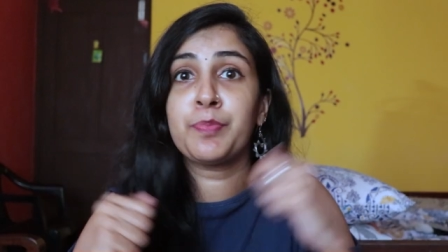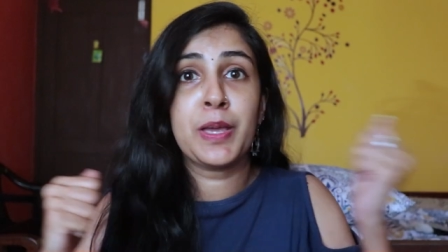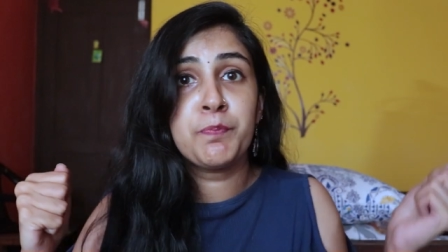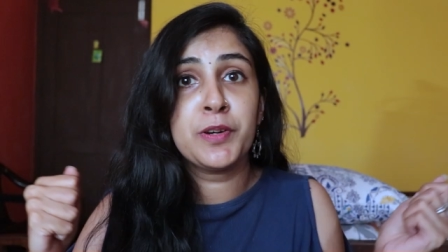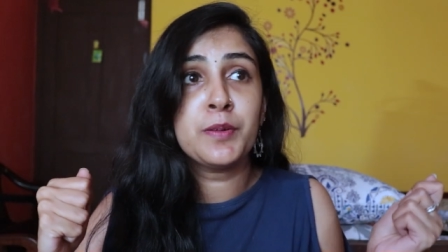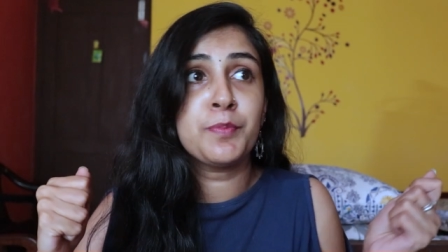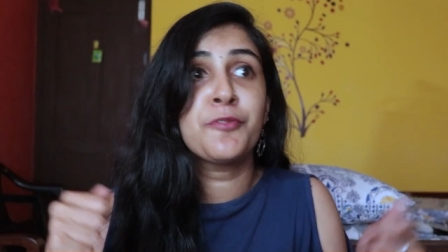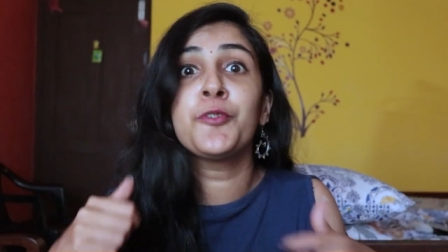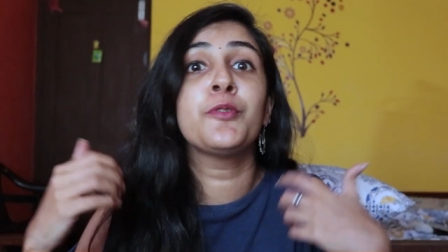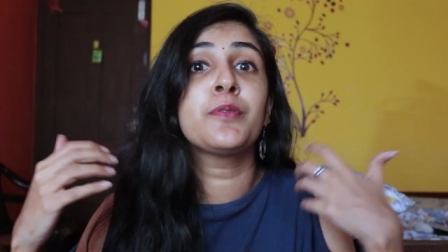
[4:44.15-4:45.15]
paper
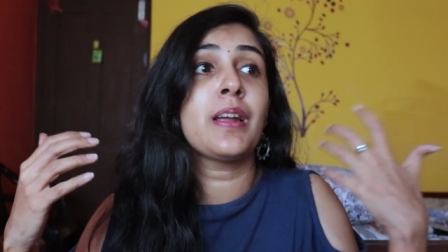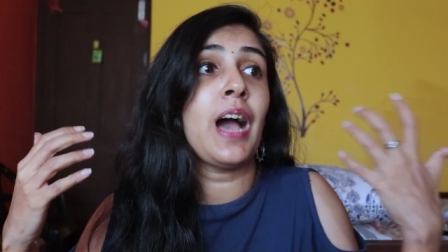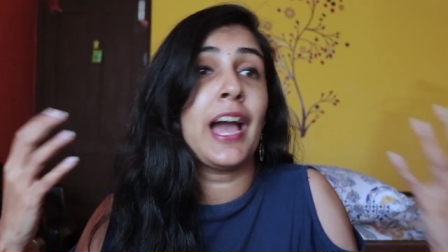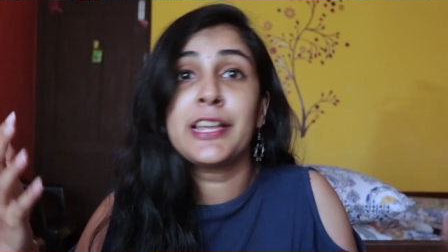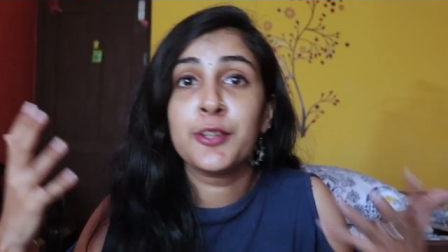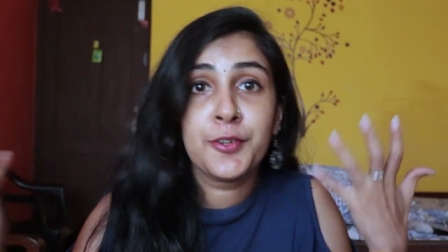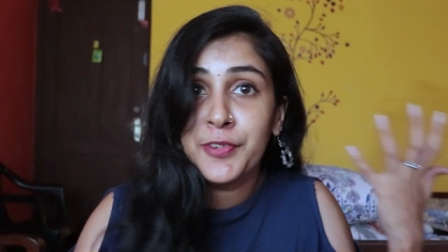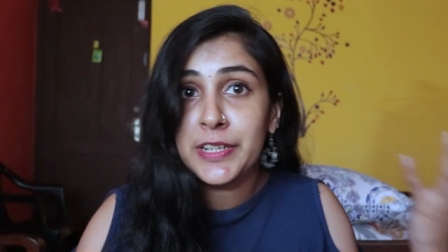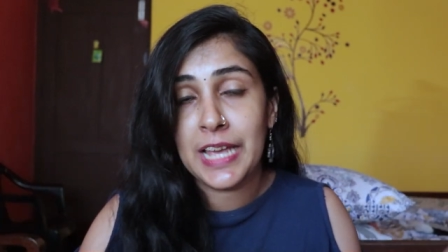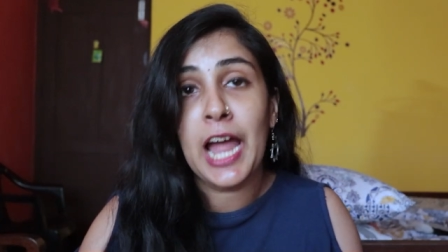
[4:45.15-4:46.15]
before either
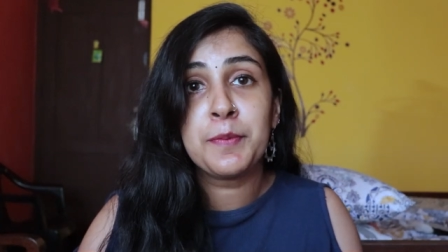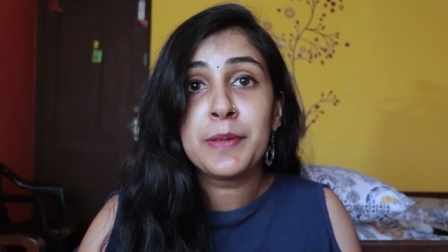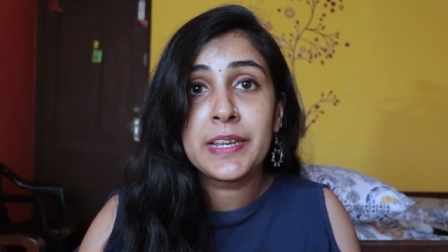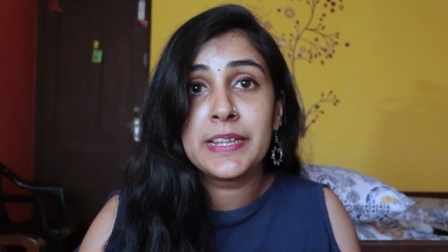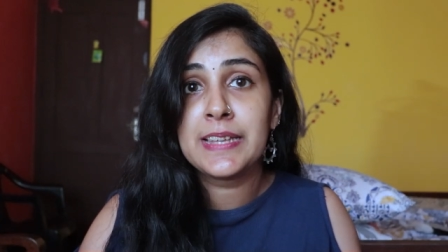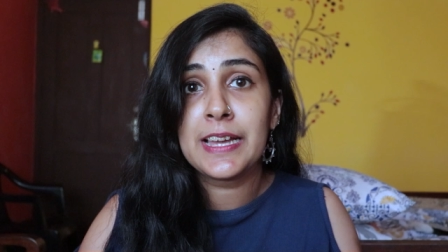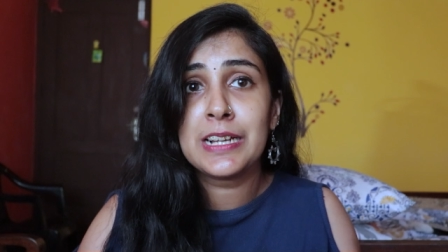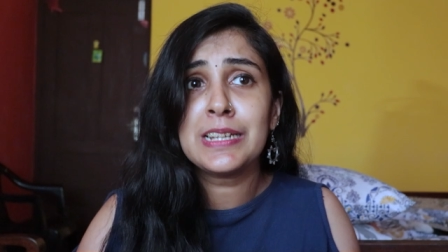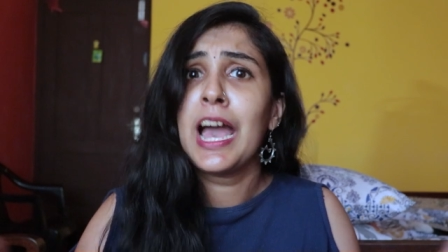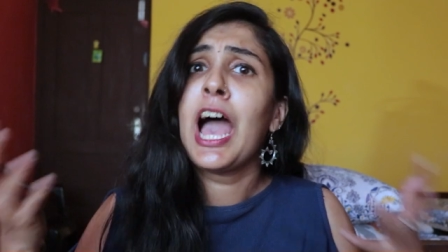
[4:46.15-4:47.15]
of it can be
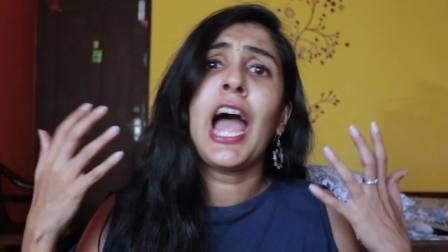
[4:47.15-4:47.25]
recycled